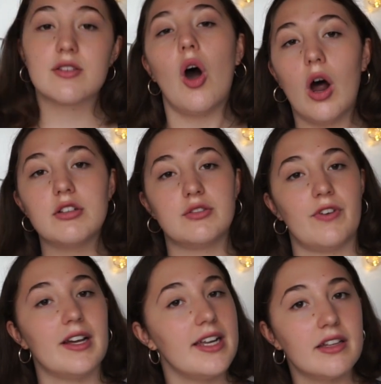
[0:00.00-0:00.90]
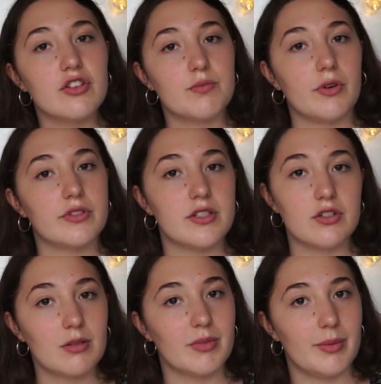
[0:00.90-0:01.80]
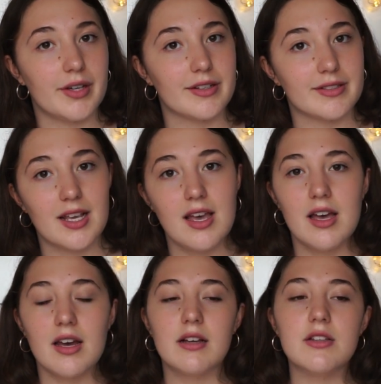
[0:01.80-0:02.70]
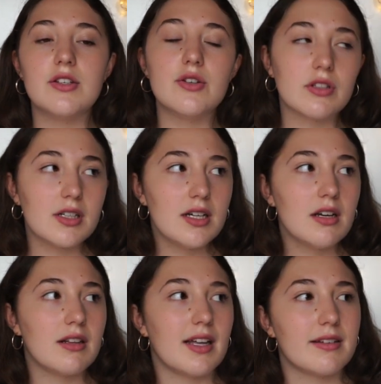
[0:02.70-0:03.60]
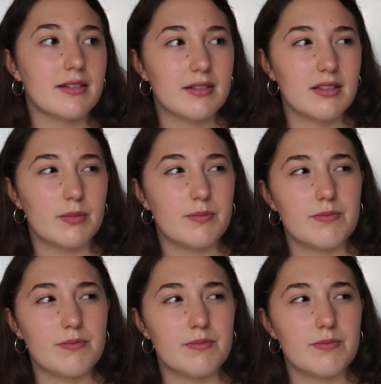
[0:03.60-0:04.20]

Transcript: Hard to find English books in Germany, because usually, like, the